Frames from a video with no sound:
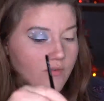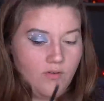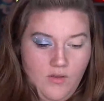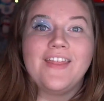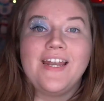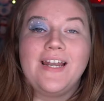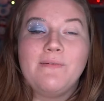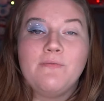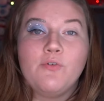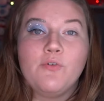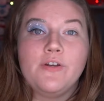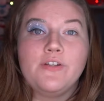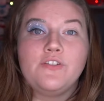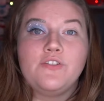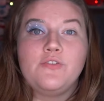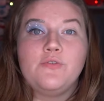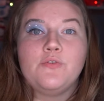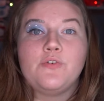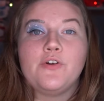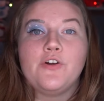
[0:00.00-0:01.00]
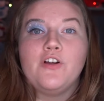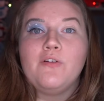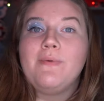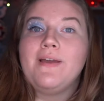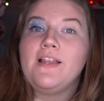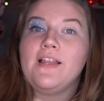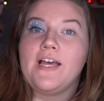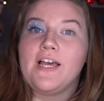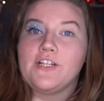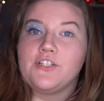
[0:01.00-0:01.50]
Then I'm going to curl
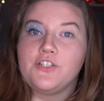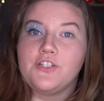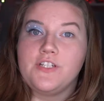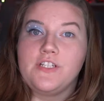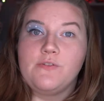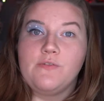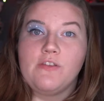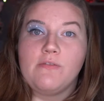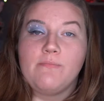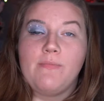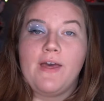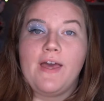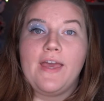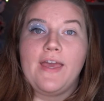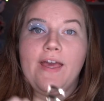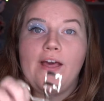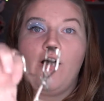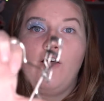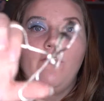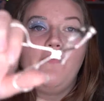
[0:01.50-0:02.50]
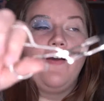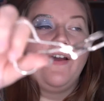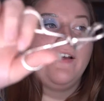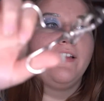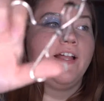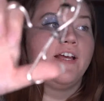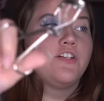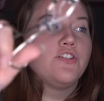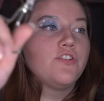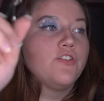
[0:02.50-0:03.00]
my lashes with my E.l.f.
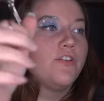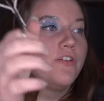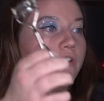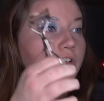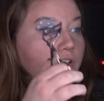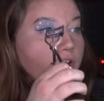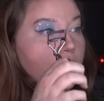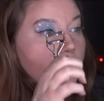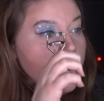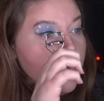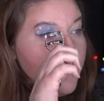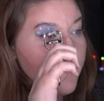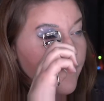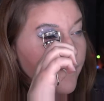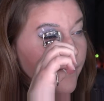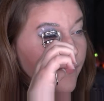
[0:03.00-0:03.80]
eyelash curler.